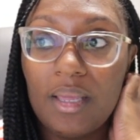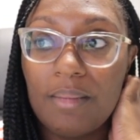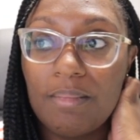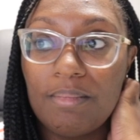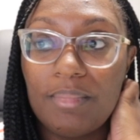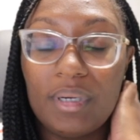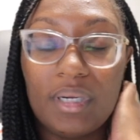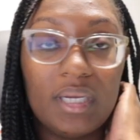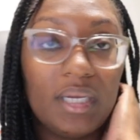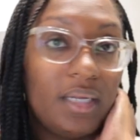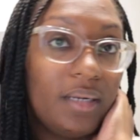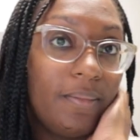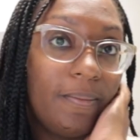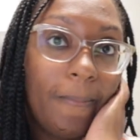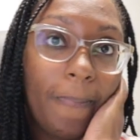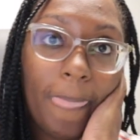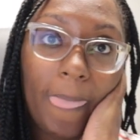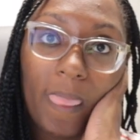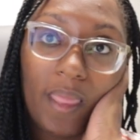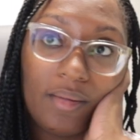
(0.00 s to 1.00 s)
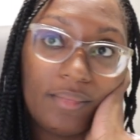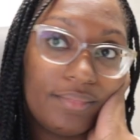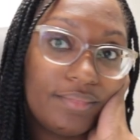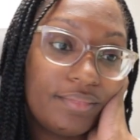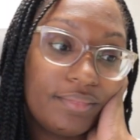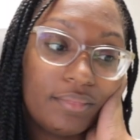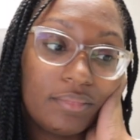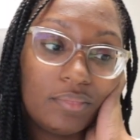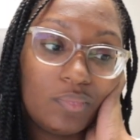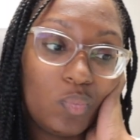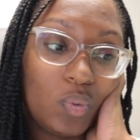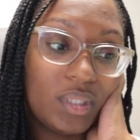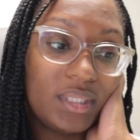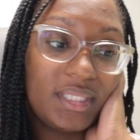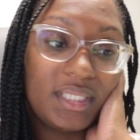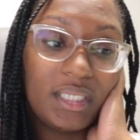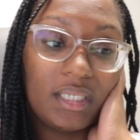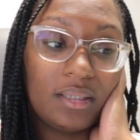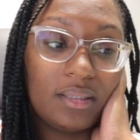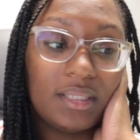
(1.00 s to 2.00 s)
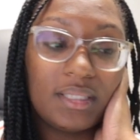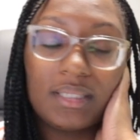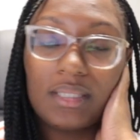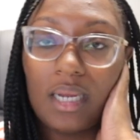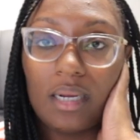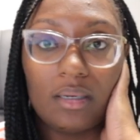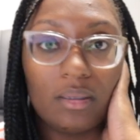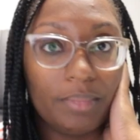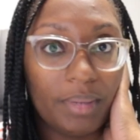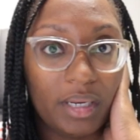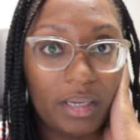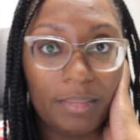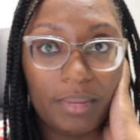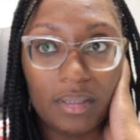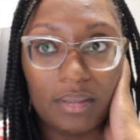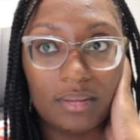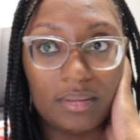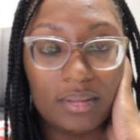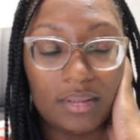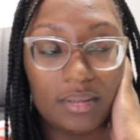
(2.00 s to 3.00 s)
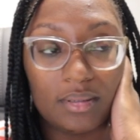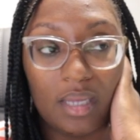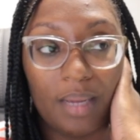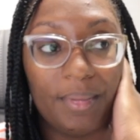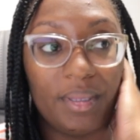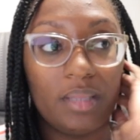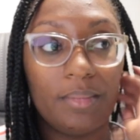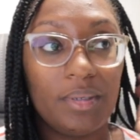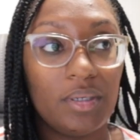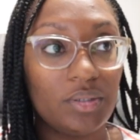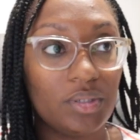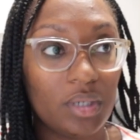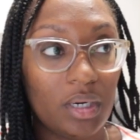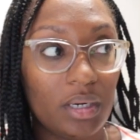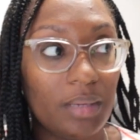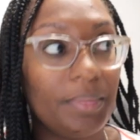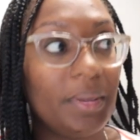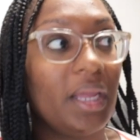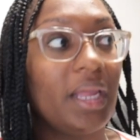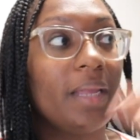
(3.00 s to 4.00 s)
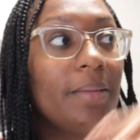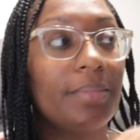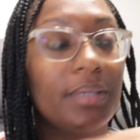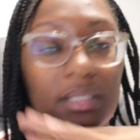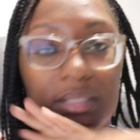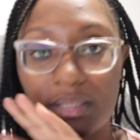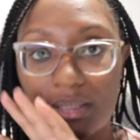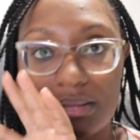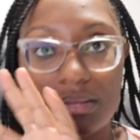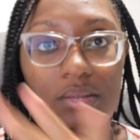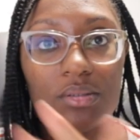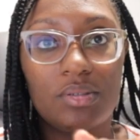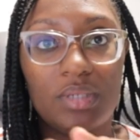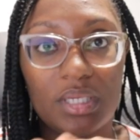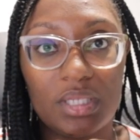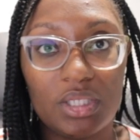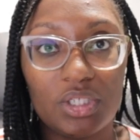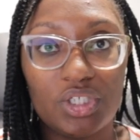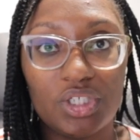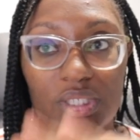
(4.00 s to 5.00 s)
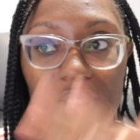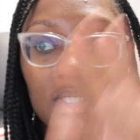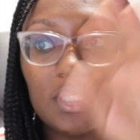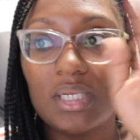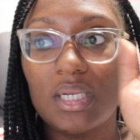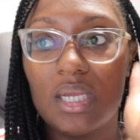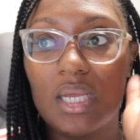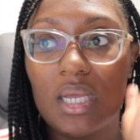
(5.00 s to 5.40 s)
But 1 sale is not gonna pay the bills. I mean, the bills are already paid, but you get the gist.